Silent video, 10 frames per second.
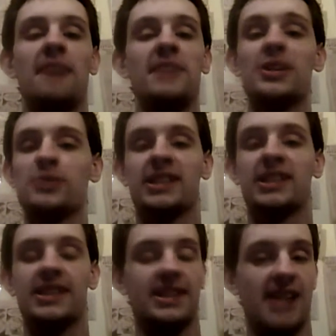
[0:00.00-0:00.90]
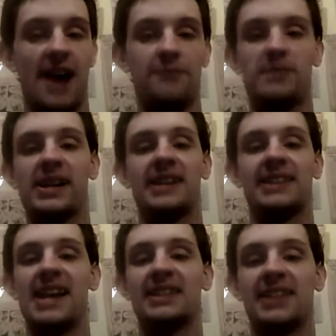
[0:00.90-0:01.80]
This was tough because
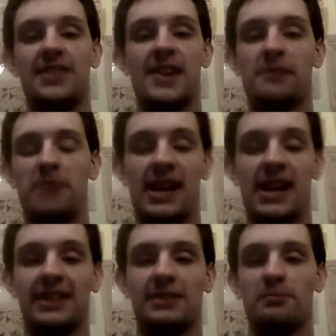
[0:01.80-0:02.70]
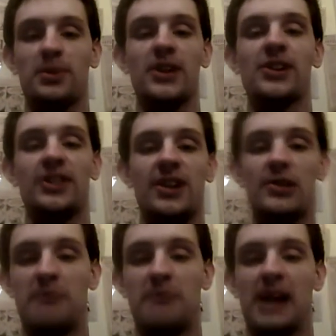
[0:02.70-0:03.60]
the NC Thigpen had some pretty good
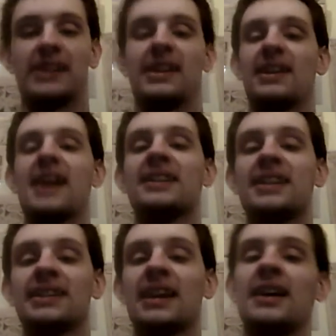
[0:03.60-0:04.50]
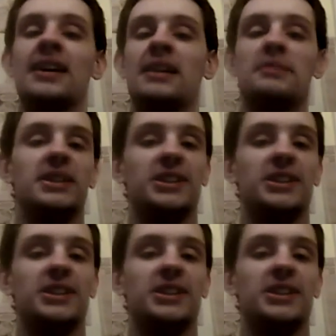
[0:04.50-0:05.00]
years back in the 90s. But